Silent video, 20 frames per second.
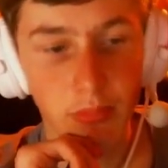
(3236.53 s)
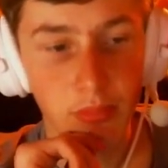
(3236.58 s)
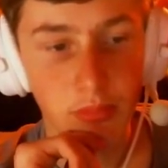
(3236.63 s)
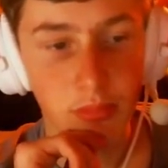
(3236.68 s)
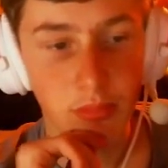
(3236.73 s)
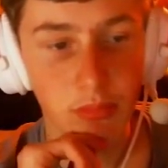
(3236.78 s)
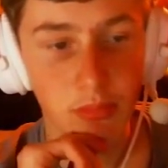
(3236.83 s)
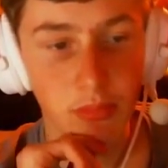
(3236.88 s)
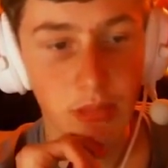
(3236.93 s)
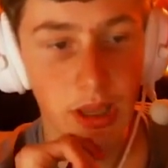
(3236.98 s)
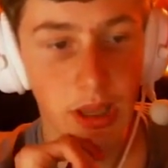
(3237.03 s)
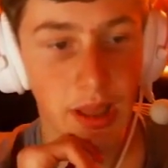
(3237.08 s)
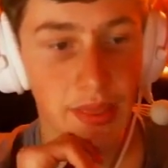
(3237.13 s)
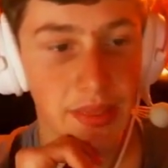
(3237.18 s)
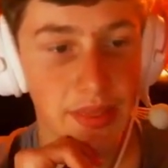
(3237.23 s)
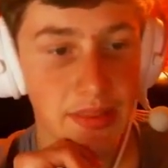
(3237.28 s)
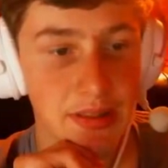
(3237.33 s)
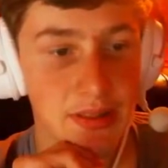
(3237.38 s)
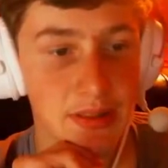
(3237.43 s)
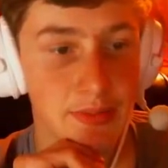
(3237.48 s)
yeah, I think
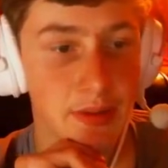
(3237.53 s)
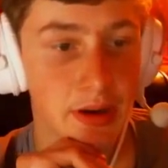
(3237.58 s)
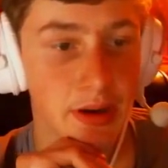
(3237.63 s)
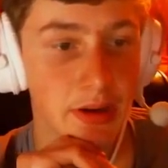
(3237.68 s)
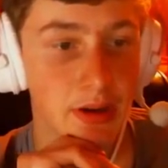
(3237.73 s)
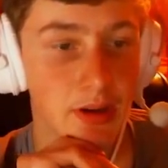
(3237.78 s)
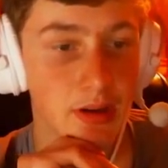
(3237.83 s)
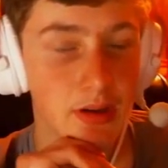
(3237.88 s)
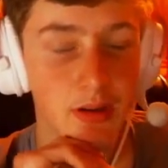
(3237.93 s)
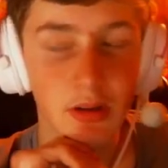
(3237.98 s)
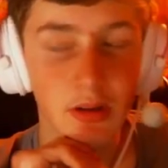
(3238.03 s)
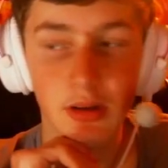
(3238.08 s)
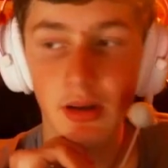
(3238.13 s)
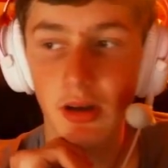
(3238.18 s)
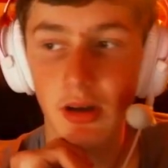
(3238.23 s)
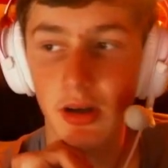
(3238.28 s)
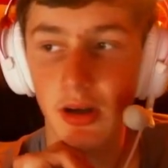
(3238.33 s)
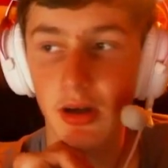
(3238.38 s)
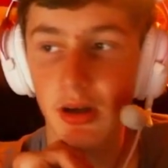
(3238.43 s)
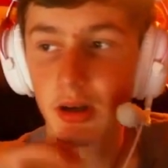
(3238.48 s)
that's about it.
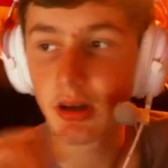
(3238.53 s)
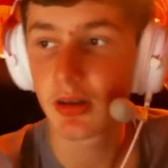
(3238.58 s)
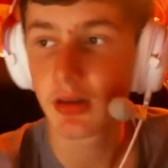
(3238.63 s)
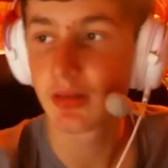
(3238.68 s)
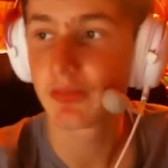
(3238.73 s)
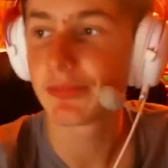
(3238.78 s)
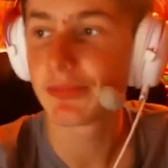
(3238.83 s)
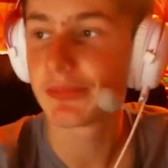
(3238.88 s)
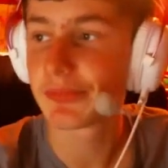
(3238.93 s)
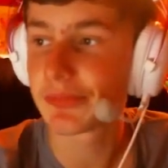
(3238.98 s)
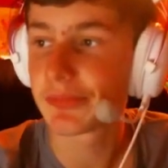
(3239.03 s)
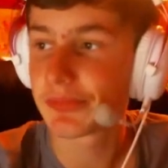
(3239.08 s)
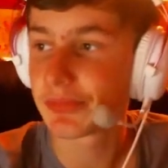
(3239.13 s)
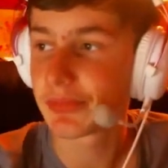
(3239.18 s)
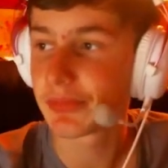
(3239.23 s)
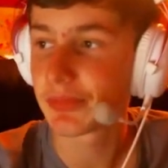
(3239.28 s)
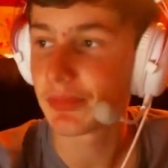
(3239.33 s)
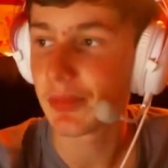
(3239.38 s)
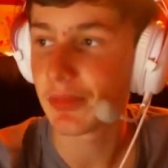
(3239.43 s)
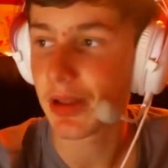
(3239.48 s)

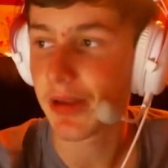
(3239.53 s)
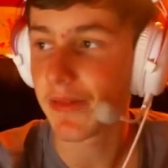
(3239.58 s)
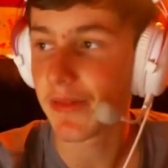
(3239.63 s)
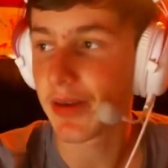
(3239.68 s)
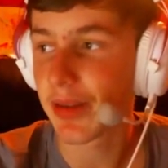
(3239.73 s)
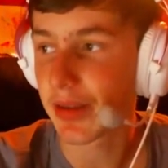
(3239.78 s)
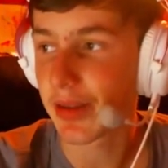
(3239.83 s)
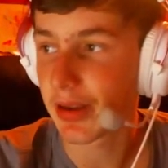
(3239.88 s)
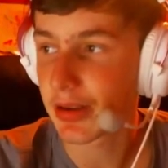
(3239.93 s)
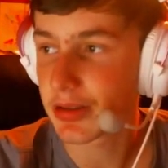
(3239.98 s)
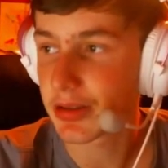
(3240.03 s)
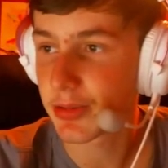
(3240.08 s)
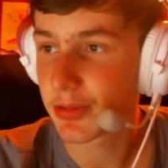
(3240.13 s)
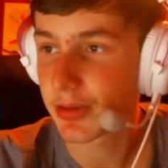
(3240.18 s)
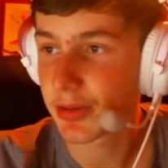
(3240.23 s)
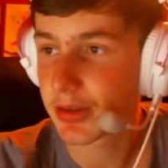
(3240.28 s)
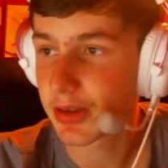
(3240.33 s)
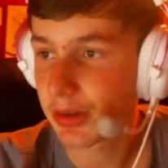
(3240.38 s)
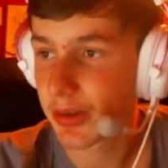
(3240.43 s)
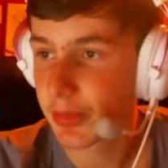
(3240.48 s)
Do you have anything else you want
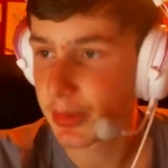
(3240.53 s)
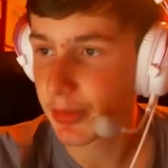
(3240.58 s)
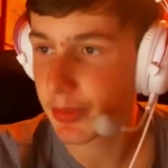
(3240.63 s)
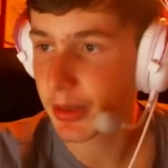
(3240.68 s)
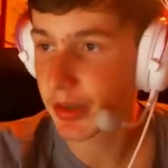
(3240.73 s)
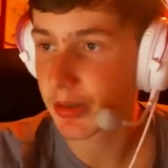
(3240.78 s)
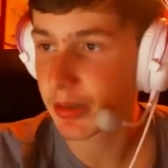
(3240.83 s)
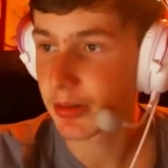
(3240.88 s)
to talk about, Mako?